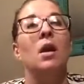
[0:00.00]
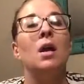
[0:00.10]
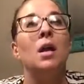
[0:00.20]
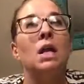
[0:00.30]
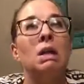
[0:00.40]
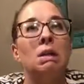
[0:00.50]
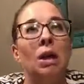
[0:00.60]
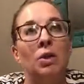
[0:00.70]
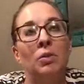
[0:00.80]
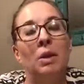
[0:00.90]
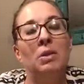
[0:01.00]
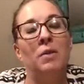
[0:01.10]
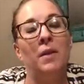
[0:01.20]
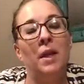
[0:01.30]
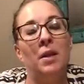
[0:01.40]
not only do they need to
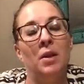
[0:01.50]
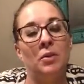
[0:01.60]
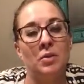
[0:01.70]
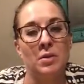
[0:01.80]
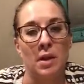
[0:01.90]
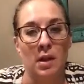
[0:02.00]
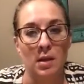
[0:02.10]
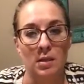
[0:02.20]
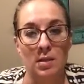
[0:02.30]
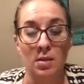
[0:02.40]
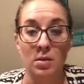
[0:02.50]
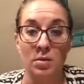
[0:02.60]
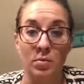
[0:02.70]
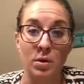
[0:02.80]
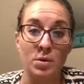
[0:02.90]
understand which
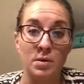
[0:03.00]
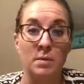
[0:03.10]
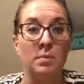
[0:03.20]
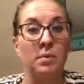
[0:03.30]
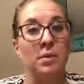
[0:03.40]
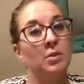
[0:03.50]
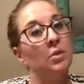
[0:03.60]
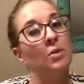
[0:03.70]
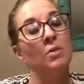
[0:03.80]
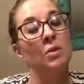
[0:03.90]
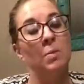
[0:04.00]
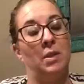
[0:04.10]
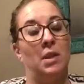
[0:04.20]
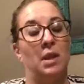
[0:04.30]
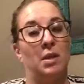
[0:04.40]
symbol to choose, but they need to
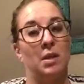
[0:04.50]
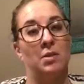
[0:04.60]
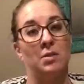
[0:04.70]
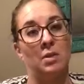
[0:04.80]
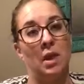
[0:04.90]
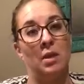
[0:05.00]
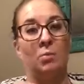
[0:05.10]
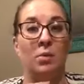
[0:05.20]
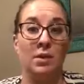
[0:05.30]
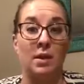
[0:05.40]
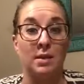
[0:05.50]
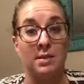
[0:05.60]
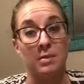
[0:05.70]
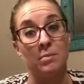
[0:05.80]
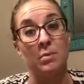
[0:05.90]
understand what that symbol
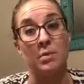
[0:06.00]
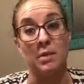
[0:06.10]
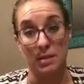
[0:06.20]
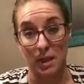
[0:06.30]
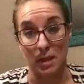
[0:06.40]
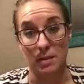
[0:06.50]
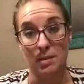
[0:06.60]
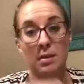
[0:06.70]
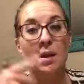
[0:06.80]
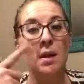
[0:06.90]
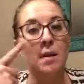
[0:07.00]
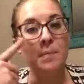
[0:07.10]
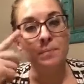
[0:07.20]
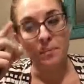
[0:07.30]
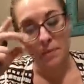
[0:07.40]
says.
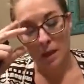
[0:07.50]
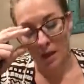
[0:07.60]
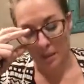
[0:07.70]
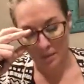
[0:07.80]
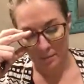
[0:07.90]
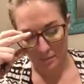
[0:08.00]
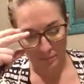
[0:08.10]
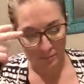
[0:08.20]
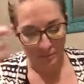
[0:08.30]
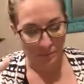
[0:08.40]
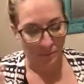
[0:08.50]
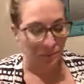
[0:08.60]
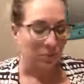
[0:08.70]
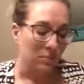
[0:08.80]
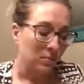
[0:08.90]
So I'm
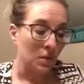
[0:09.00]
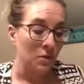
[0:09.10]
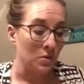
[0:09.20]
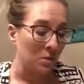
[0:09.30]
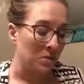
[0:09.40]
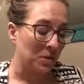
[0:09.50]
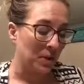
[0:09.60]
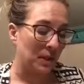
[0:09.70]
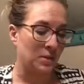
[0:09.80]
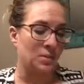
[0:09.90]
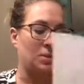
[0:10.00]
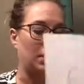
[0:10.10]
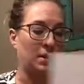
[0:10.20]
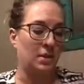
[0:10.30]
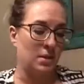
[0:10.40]
just going to get started.
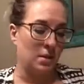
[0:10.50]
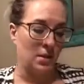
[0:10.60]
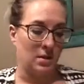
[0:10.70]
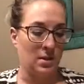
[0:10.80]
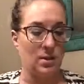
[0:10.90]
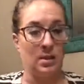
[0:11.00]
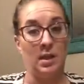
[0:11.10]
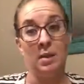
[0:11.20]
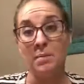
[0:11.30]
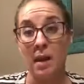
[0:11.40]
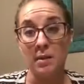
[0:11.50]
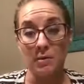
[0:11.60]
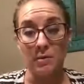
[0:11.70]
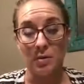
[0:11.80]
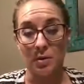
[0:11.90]
In math, of
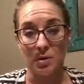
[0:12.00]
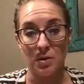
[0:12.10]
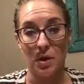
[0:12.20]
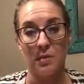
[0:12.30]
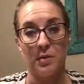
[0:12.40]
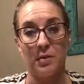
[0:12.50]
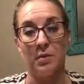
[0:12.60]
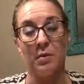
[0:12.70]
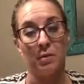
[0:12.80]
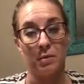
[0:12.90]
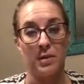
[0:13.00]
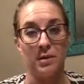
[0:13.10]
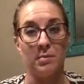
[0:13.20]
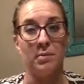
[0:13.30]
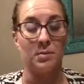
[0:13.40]
course, you have your three symbols
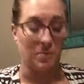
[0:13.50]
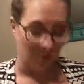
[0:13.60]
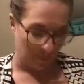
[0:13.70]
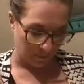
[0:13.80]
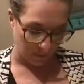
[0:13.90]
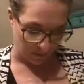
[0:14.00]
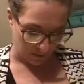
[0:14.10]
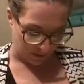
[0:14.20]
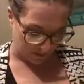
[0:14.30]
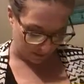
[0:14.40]
when you're comparing numbers.